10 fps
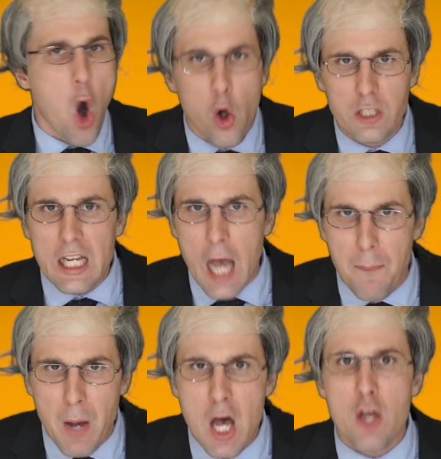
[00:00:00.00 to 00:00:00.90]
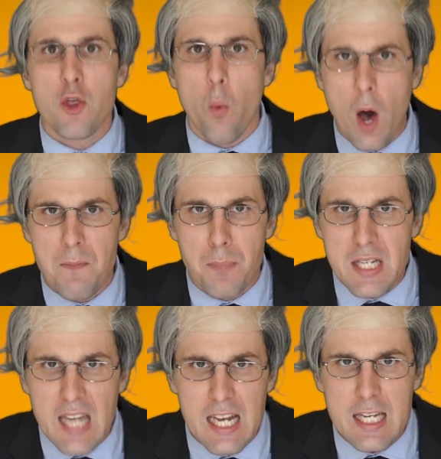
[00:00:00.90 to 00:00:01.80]
holding up the
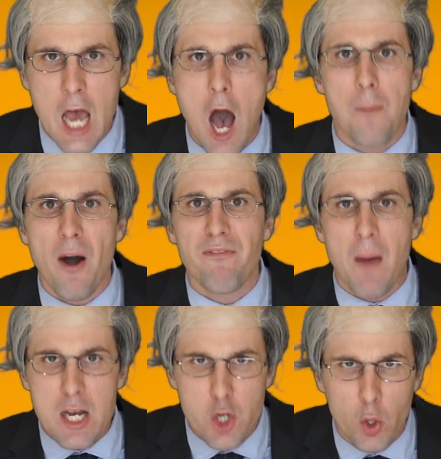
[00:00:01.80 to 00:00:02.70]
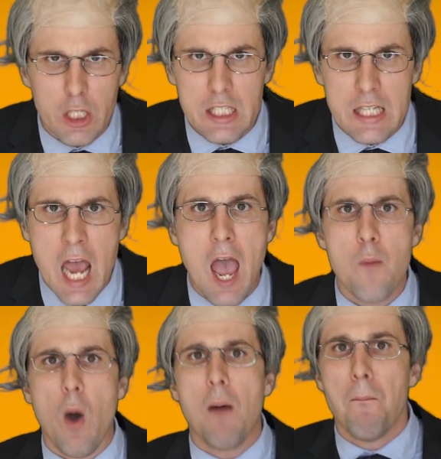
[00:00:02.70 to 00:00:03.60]
1% above my shoulders,
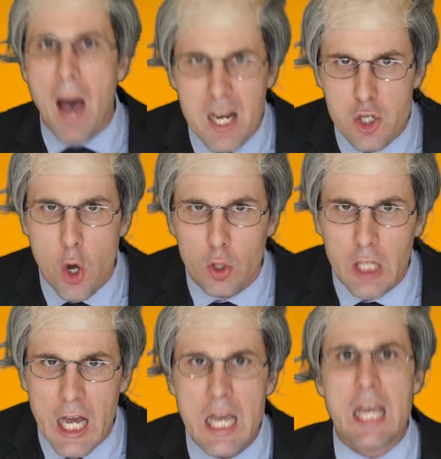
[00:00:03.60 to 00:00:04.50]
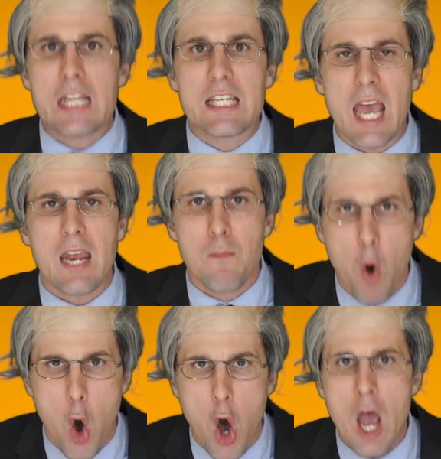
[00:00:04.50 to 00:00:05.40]
and while my shoulder is getting
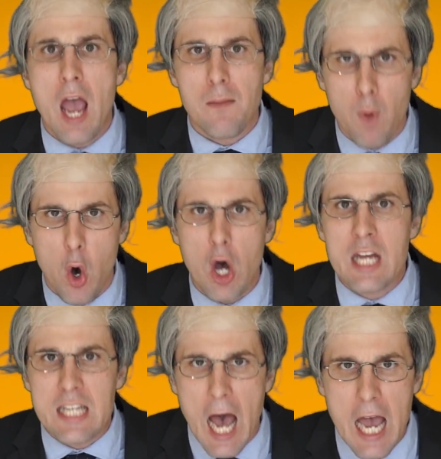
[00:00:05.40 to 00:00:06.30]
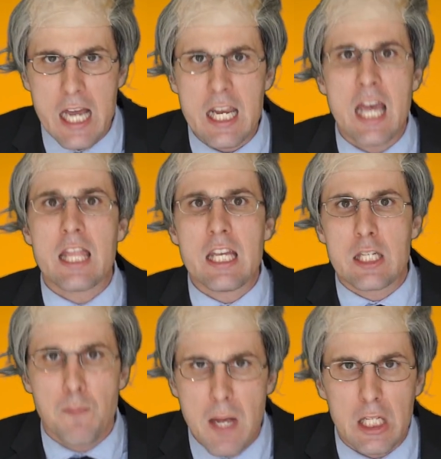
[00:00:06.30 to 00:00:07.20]
more and more tired,
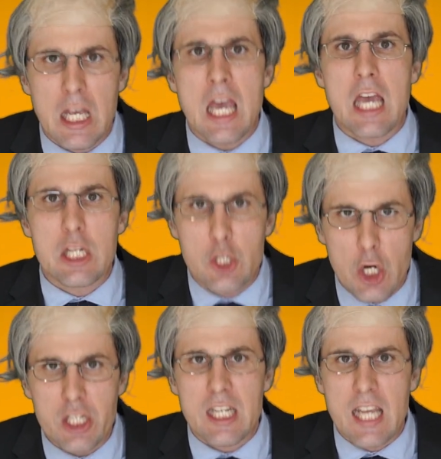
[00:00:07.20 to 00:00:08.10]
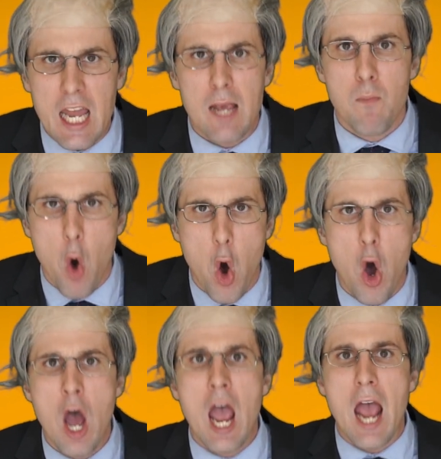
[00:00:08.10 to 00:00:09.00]
this milk is just getting
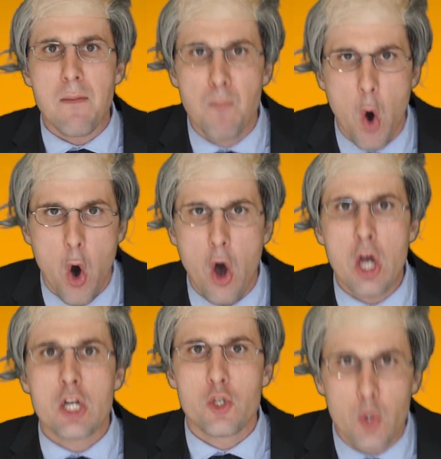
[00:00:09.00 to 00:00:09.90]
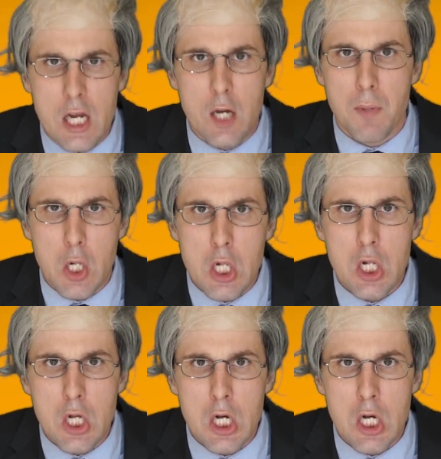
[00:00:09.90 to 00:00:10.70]
more and more drinkable."